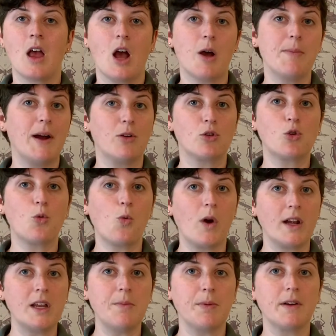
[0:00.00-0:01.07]
About
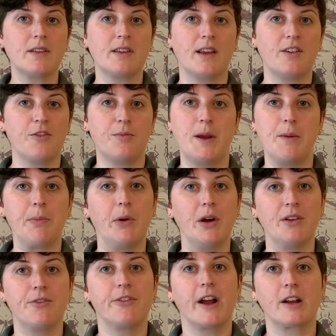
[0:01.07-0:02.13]
20% of people
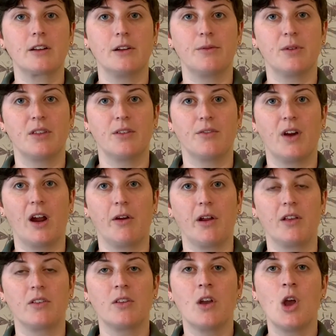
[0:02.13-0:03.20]
infected with the
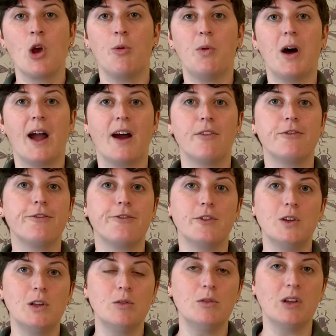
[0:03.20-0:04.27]
virus will have
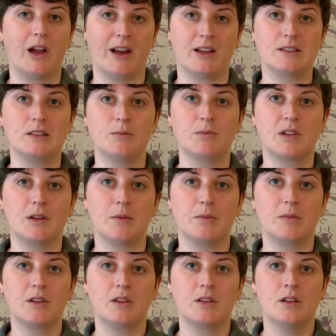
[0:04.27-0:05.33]
flu-like
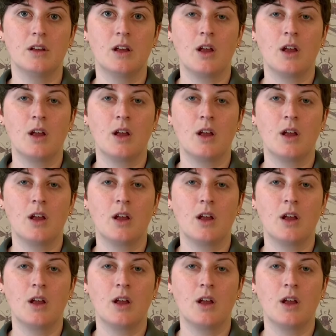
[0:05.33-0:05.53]
symptoms.